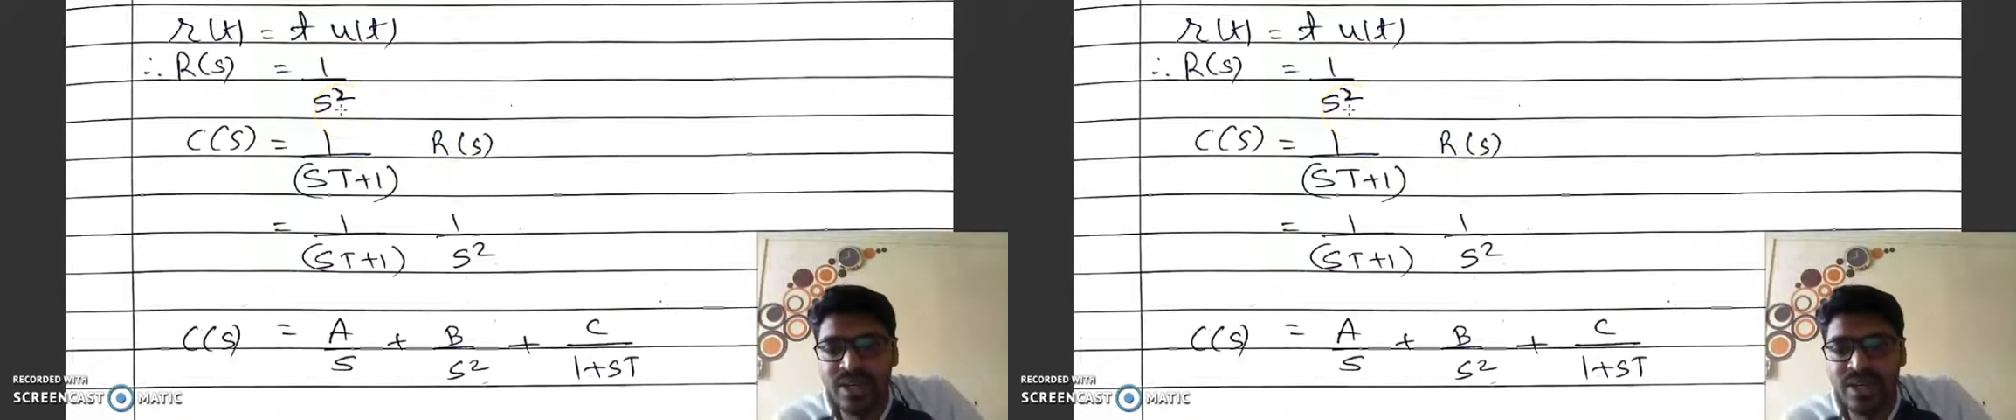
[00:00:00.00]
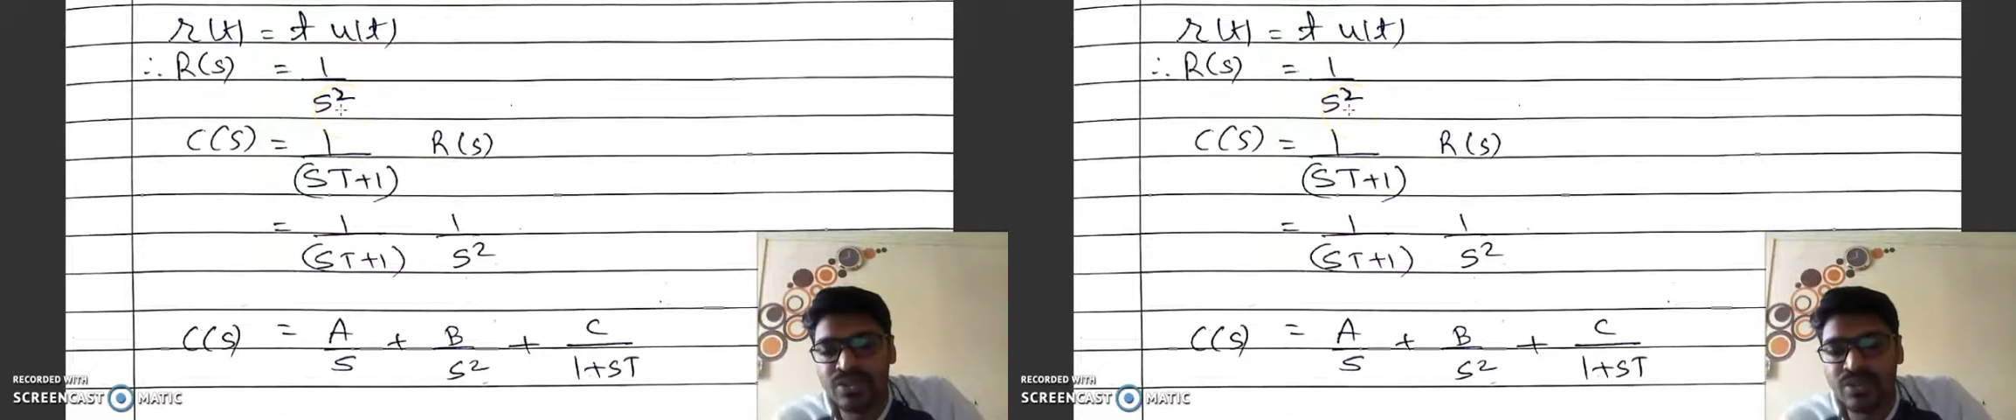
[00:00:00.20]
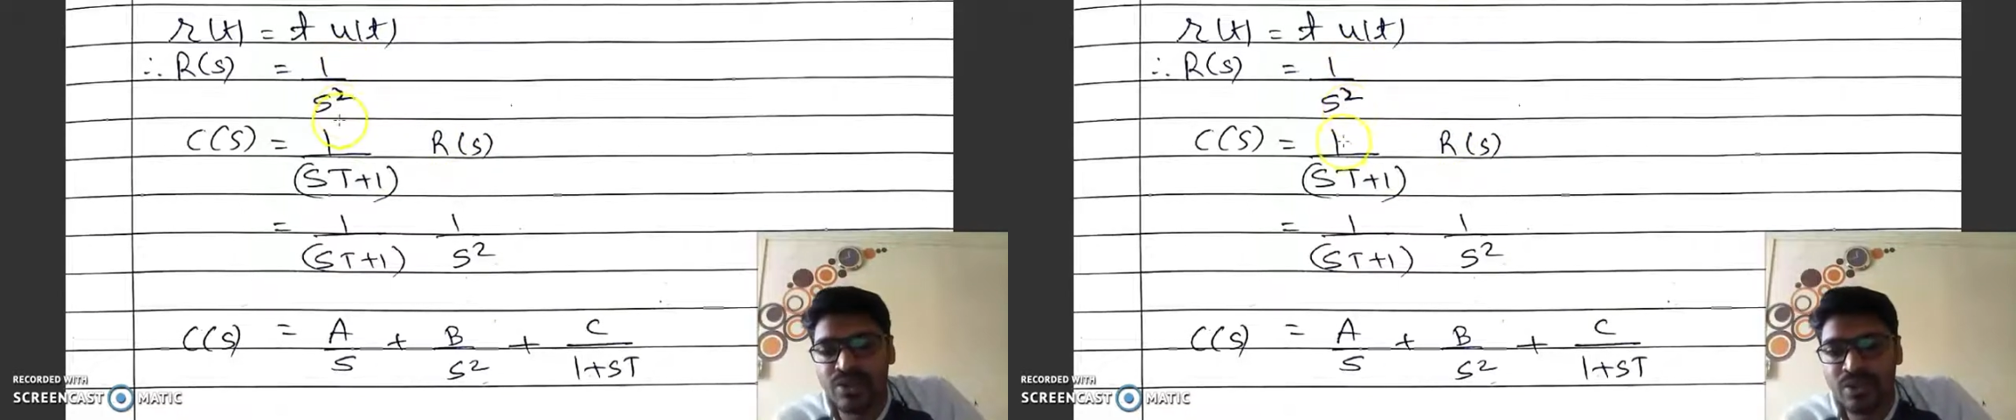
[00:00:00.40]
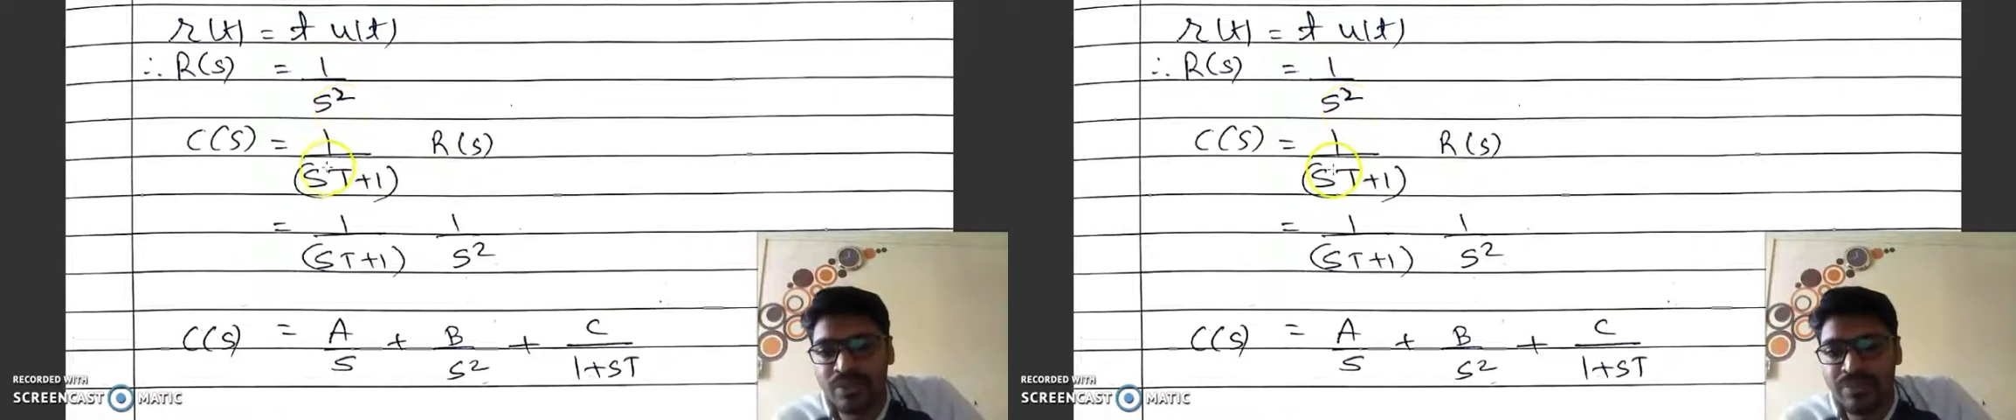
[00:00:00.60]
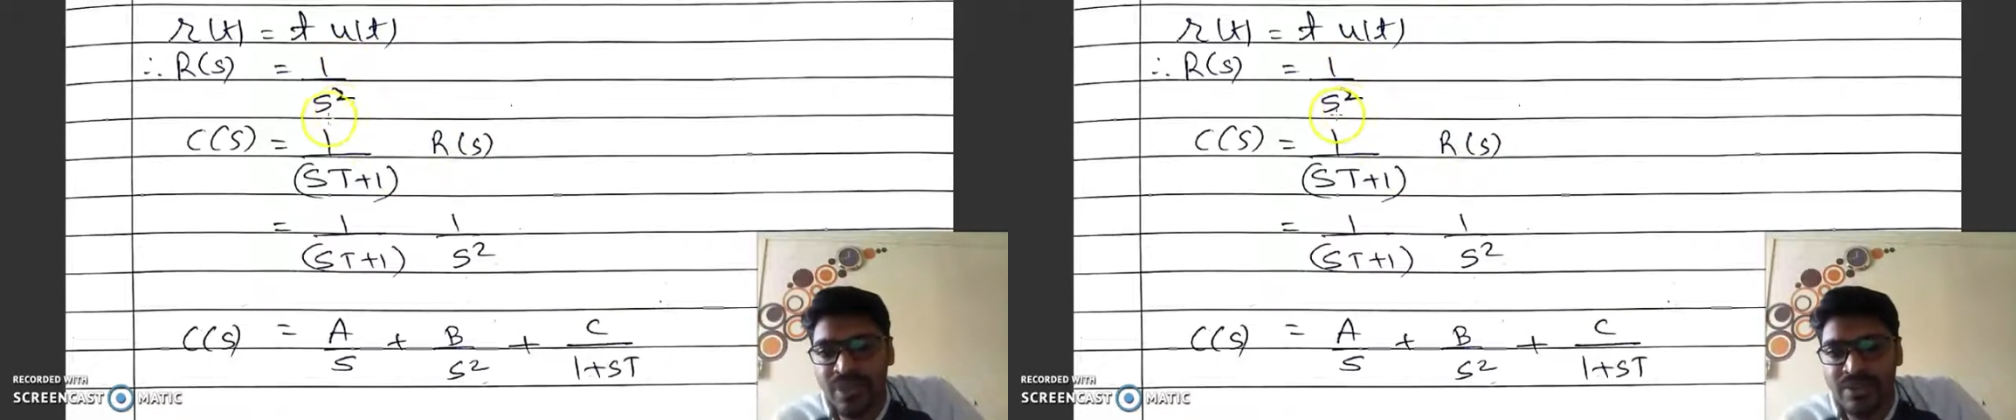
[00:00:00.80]
So
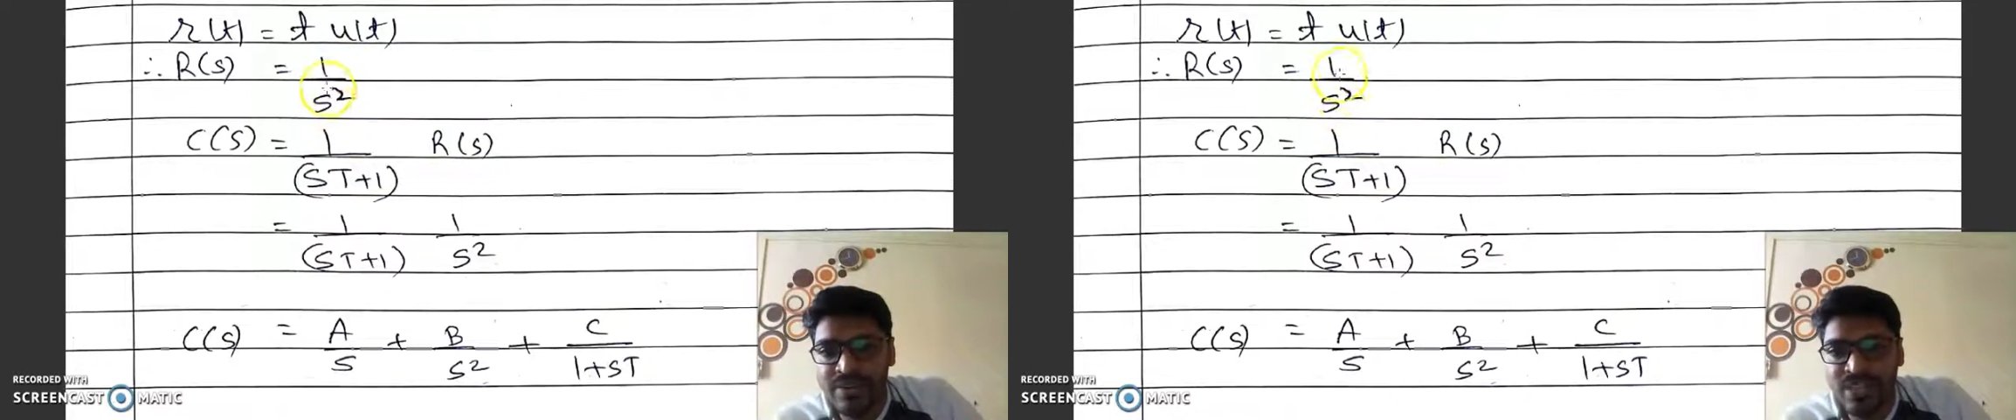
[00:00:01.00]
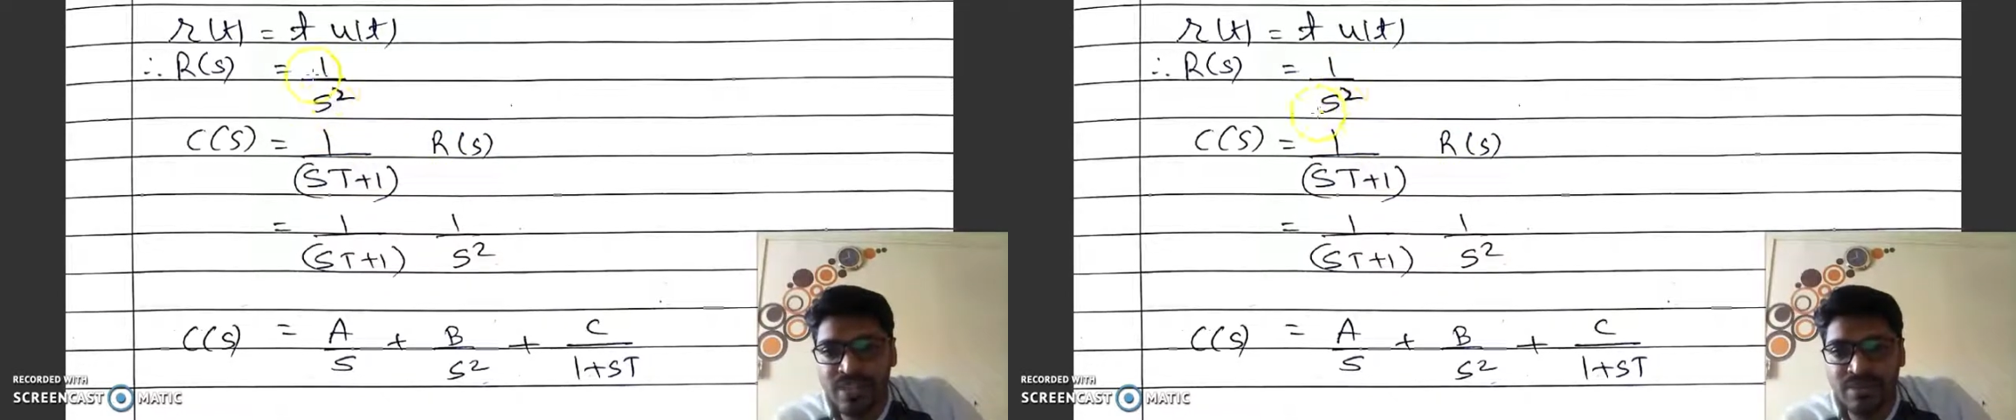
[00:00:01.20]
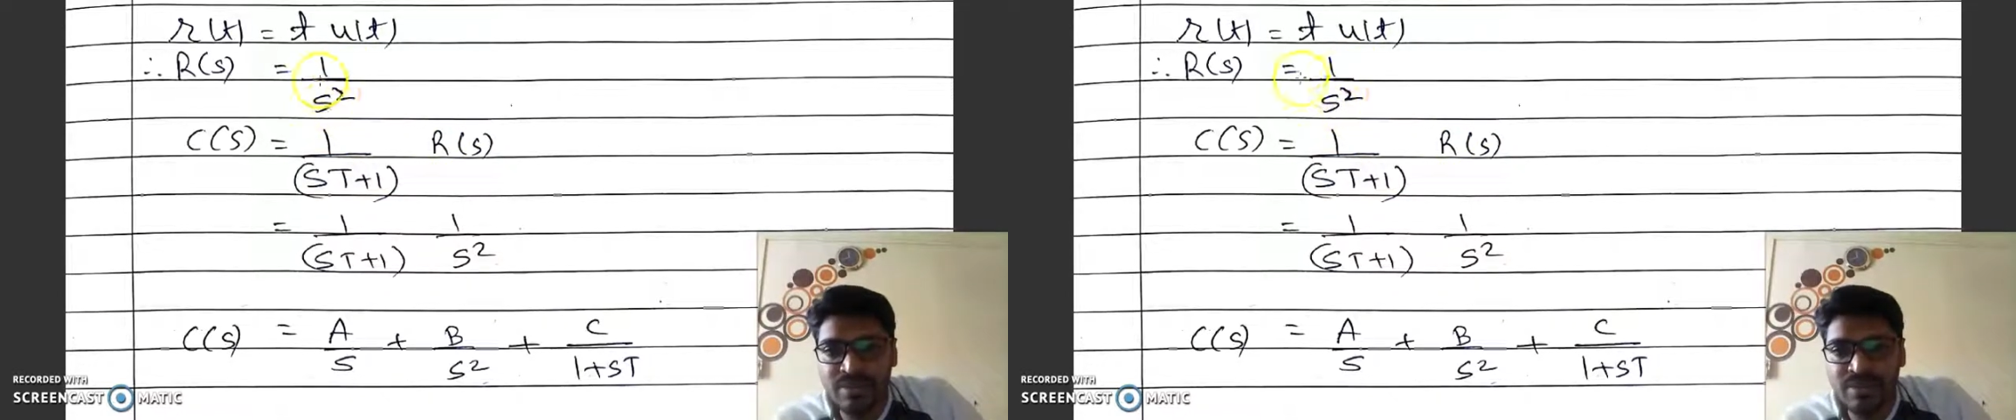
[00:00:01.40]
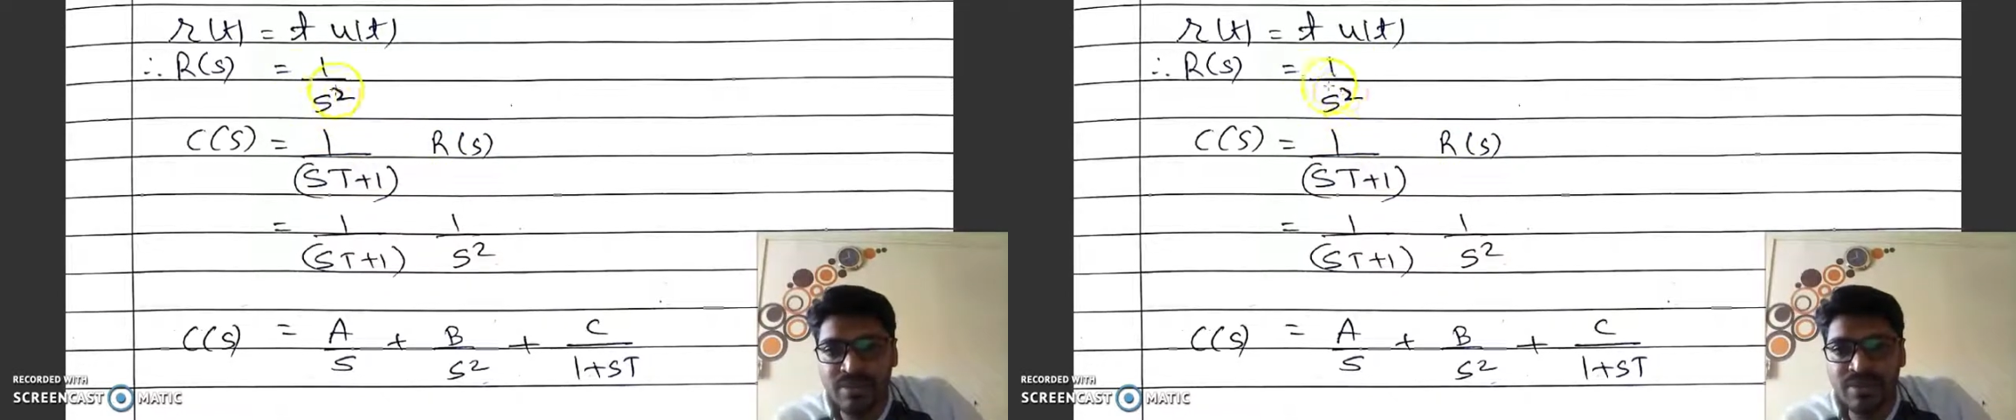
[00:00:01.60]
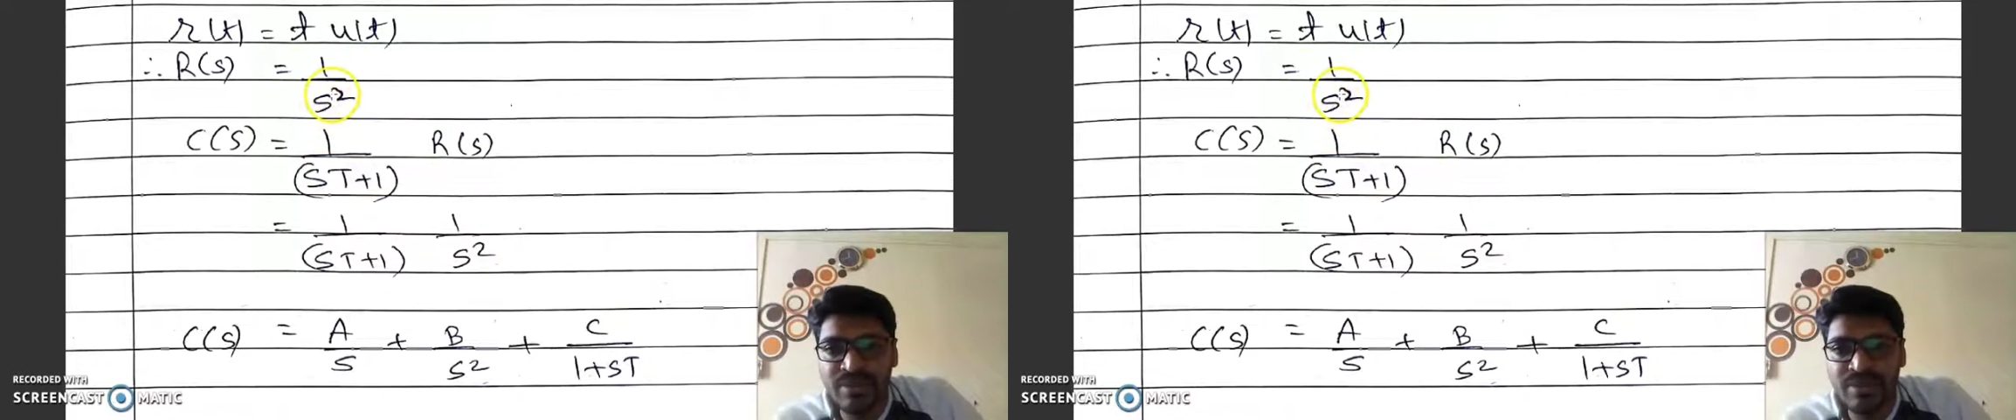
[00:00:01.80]
I will just substitute